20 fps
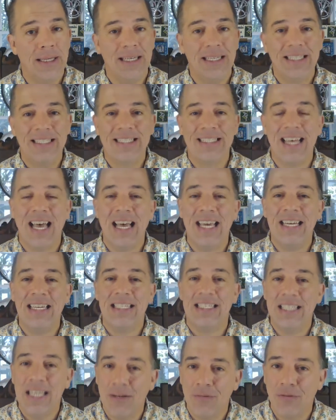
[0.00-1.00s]

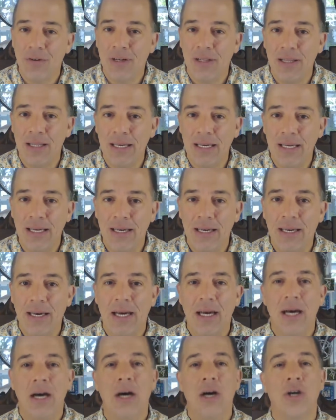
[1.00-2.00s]
scientifically,
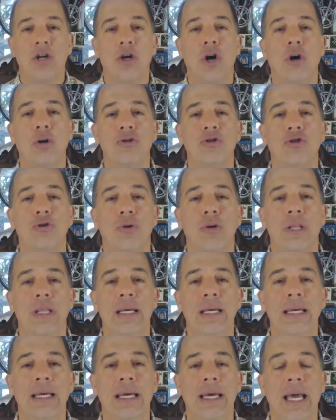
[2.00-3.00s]

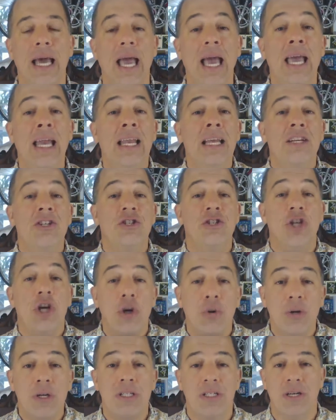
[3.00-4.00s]
culturally, and
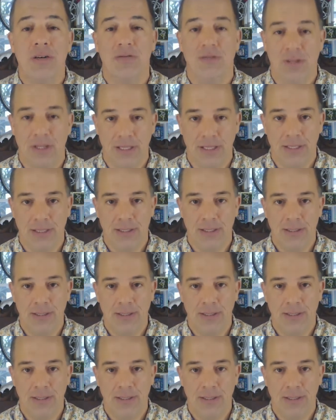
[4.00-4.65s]
intuitively,